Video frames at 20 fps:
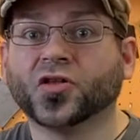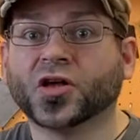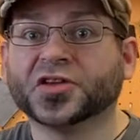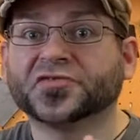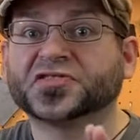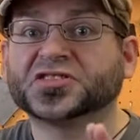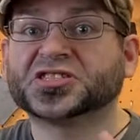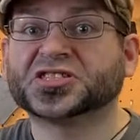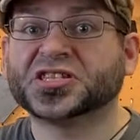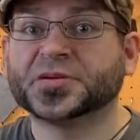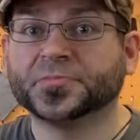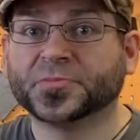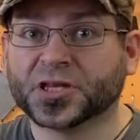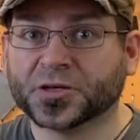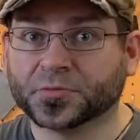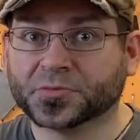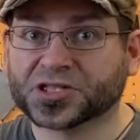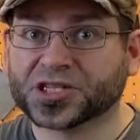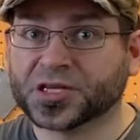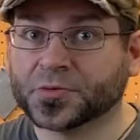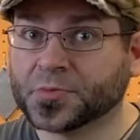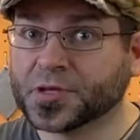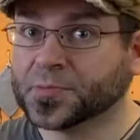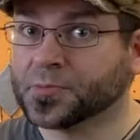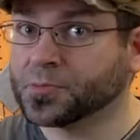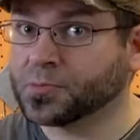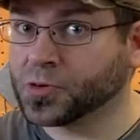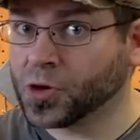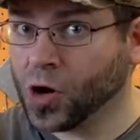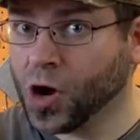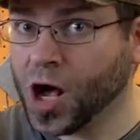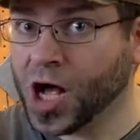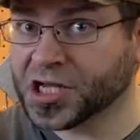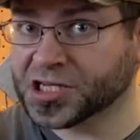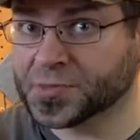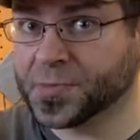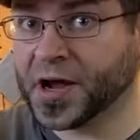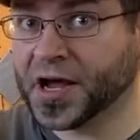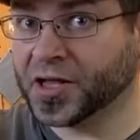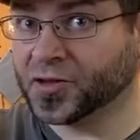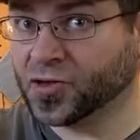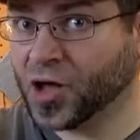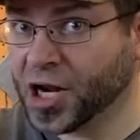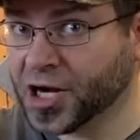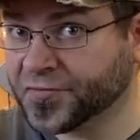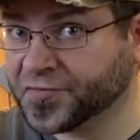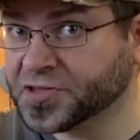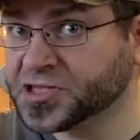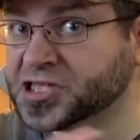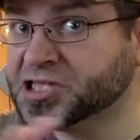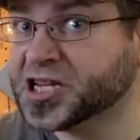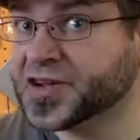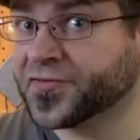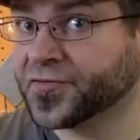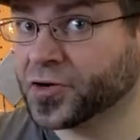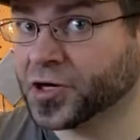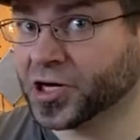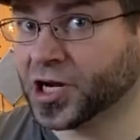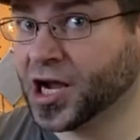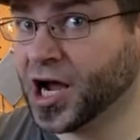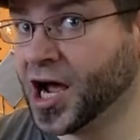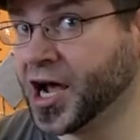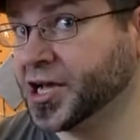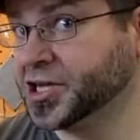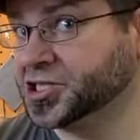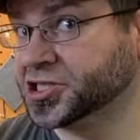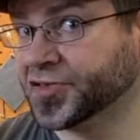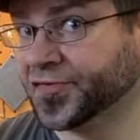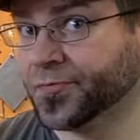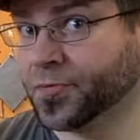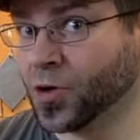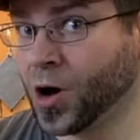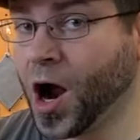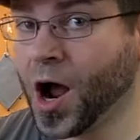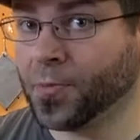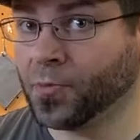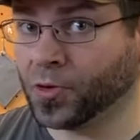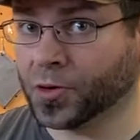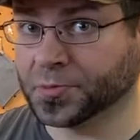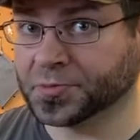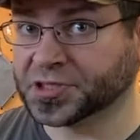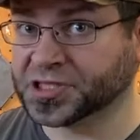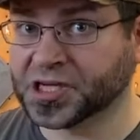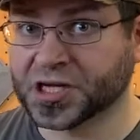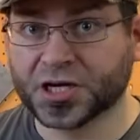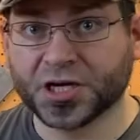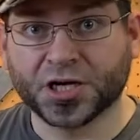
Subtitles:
symptoms can be caused by a lot of different kinds of problems.